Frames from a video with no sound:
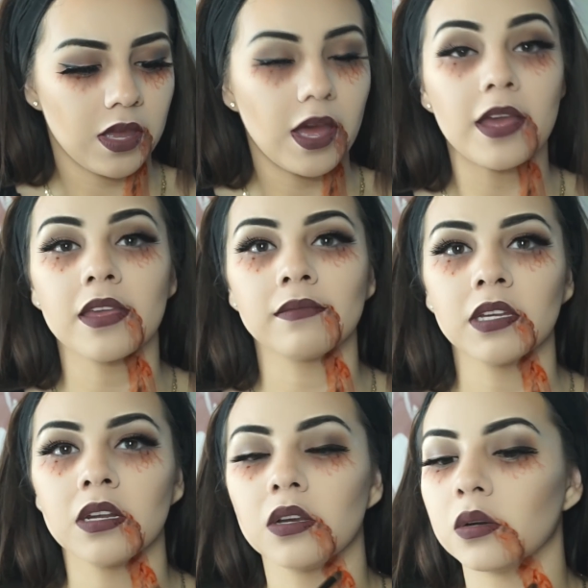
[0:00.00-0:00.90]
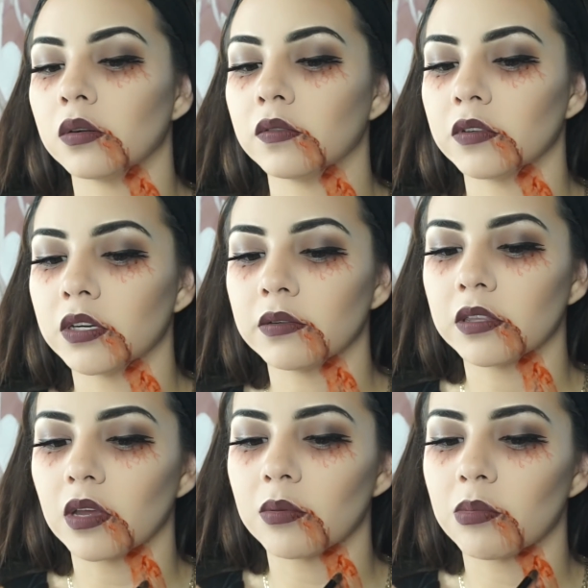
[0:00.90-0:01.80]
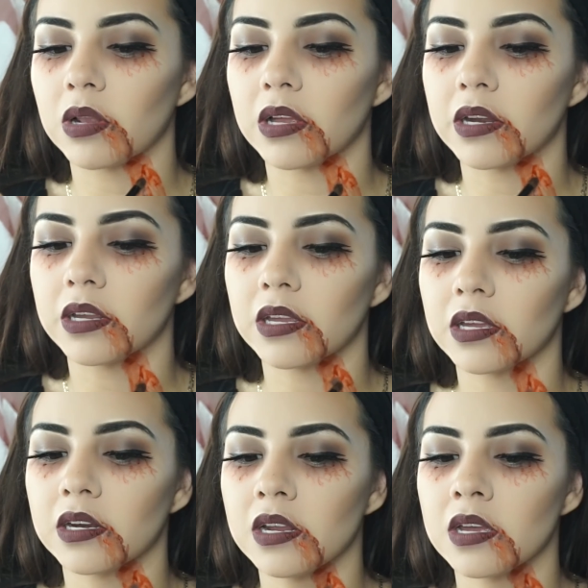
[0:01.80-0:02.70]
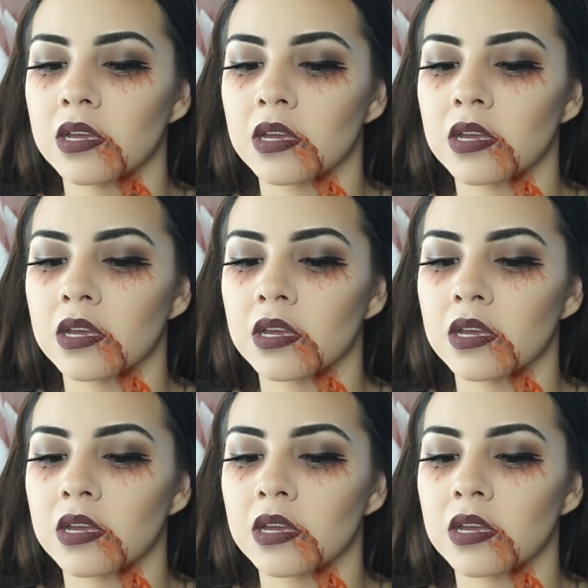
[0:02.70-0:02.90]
I am going to go over it with a blood again,